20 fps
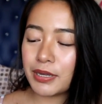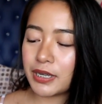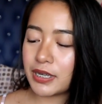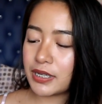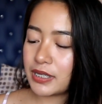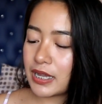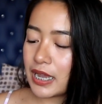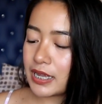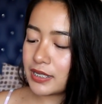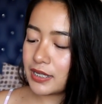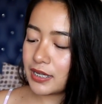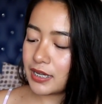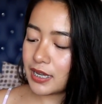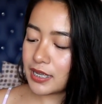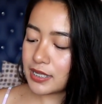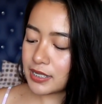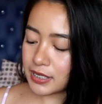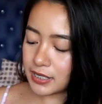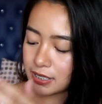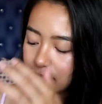because as you
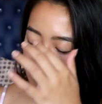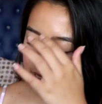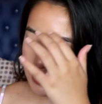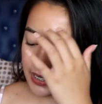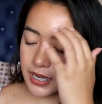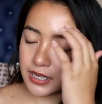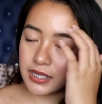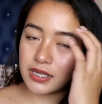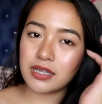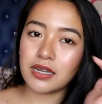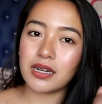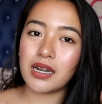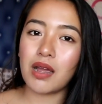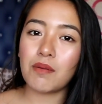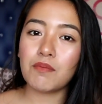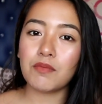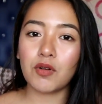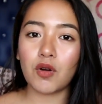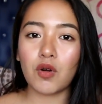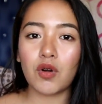can see sa
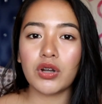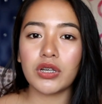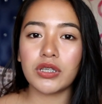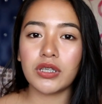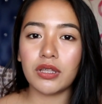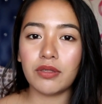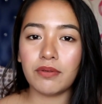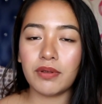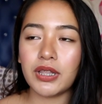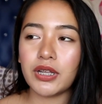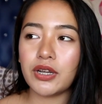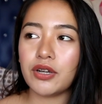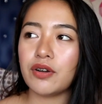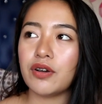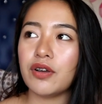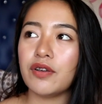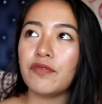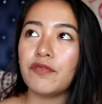Instagram ko or sa Twitter ko,